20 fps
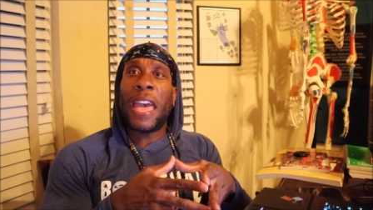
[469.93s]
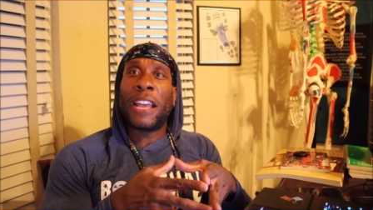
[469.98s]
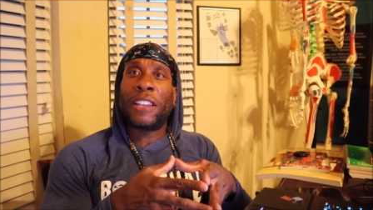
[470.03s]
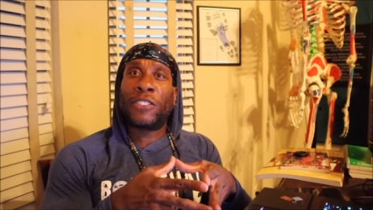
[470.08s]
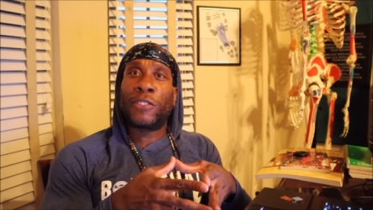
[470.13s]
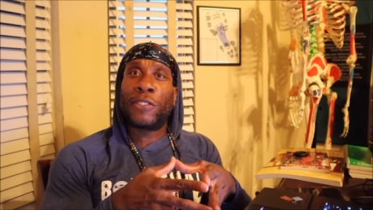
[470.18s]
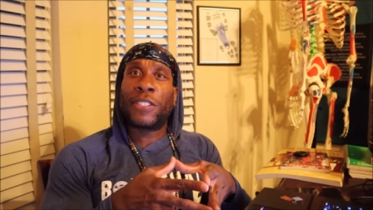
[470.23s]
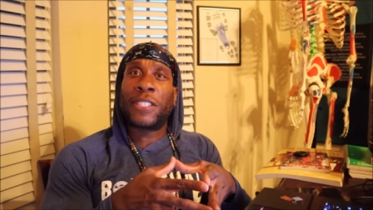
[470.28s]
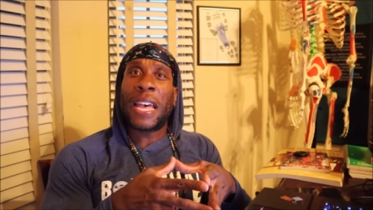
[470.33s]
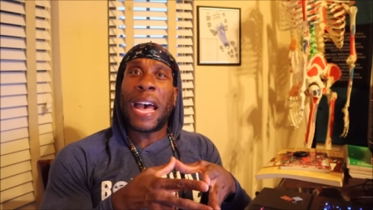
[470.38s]

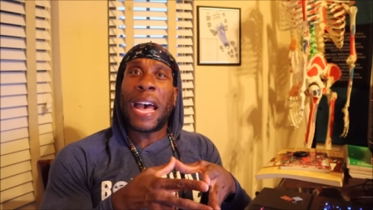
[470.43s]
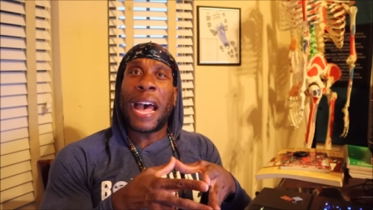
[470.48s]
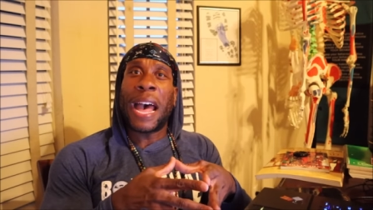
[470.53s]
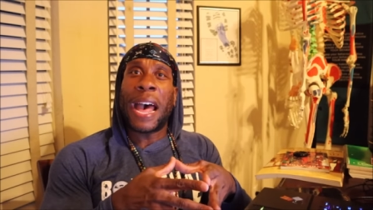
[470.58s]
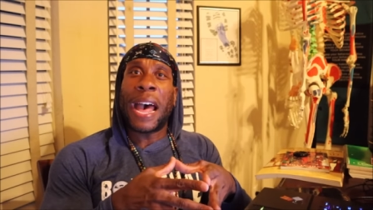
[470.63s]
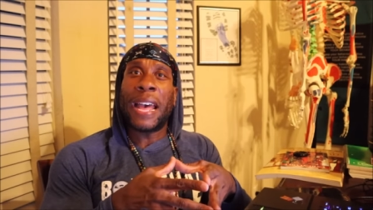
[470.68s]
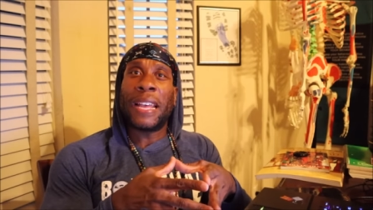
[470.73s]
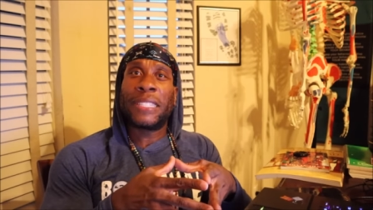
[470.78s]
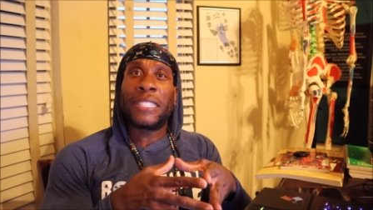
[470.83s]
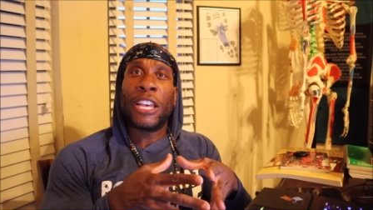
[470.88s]

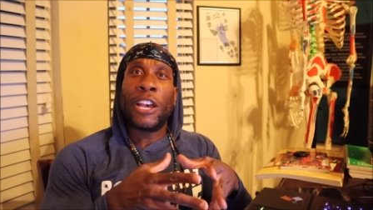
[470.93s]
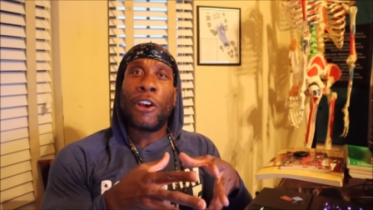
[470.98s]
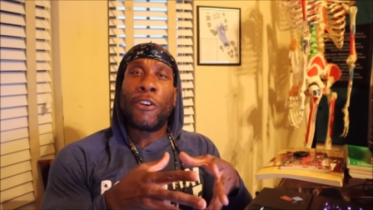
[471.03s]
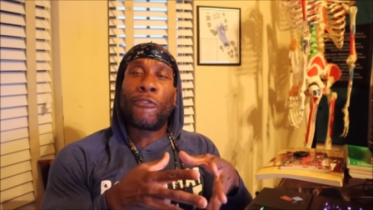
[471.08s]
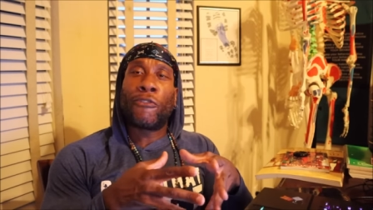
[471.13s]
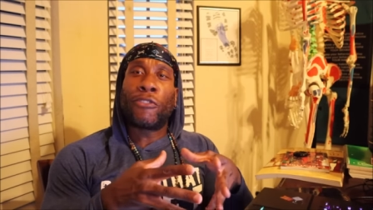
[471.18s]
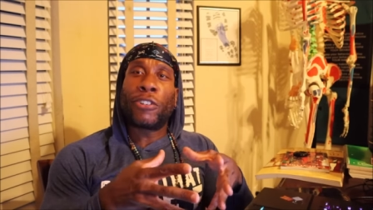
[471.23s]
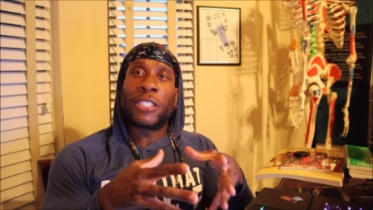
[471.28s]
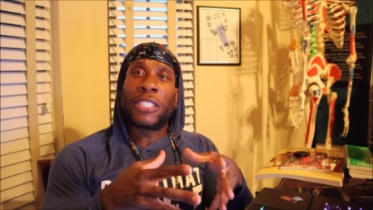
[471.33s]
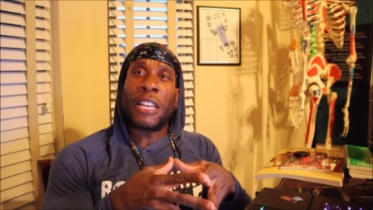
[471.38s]
exercise
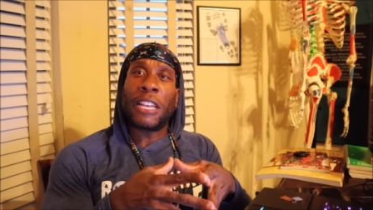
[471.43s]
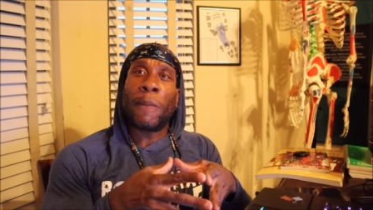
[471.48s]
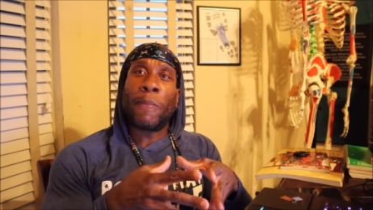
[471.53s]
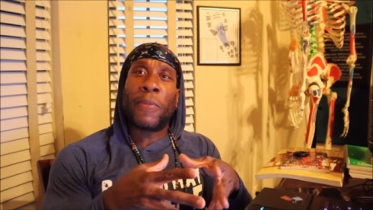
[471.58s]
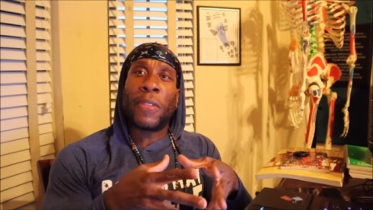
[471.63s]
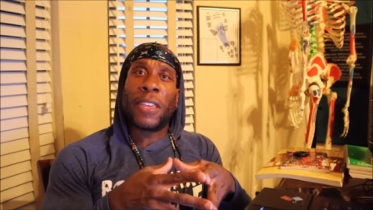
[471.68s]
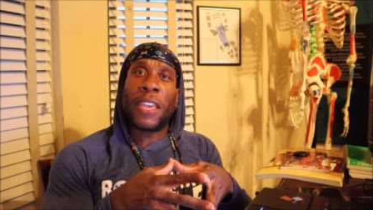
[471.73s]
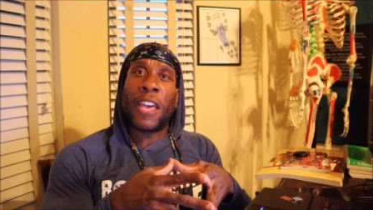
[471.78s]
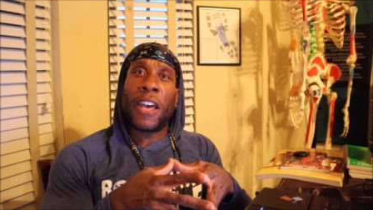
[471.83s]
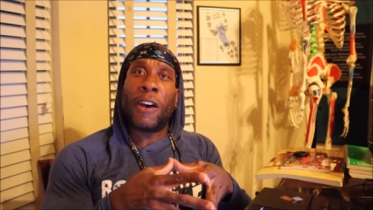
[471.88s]
for
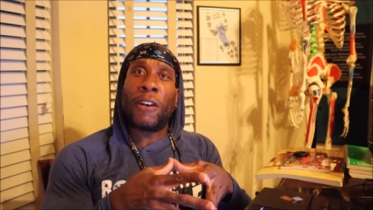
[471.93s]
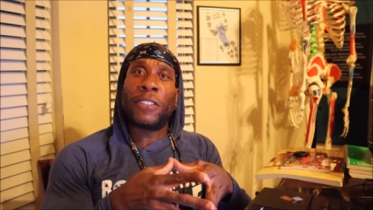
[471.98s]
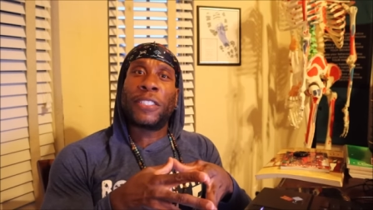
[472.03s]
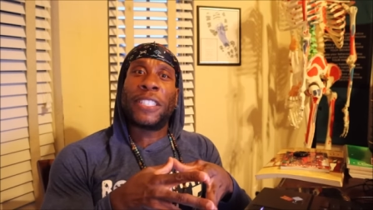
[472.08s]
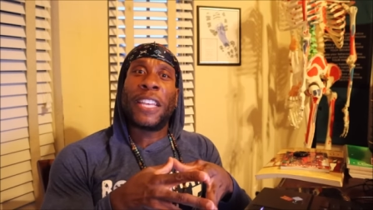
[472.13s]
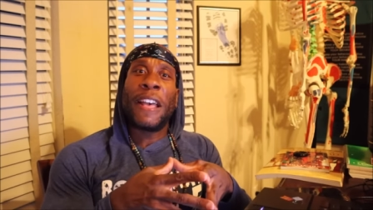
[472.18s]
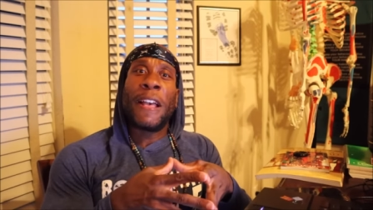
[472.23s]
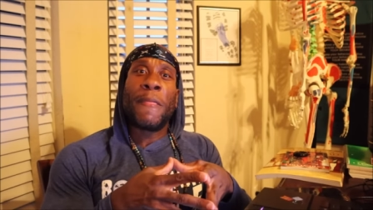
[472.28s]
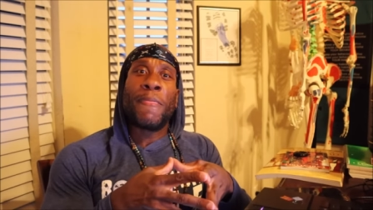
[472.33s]
something else